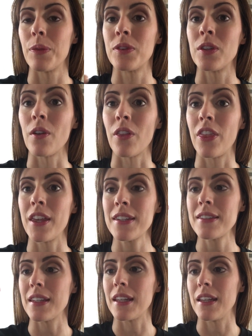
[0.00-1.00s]
So
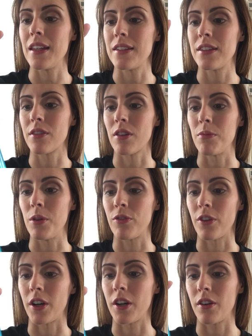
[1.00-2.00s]
this is the
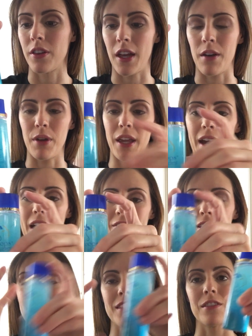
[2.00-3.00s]
remover that we
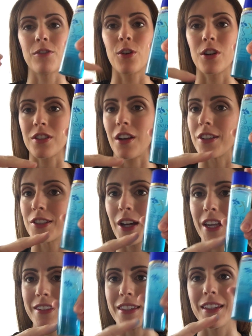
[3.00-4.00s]
have, and this of course also
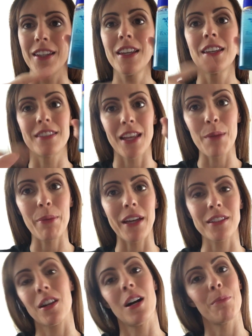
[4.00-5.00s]
has the
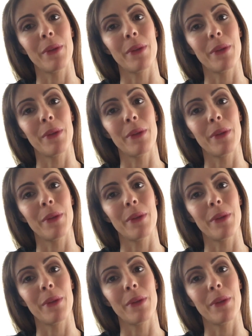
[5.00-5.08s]
Cineplex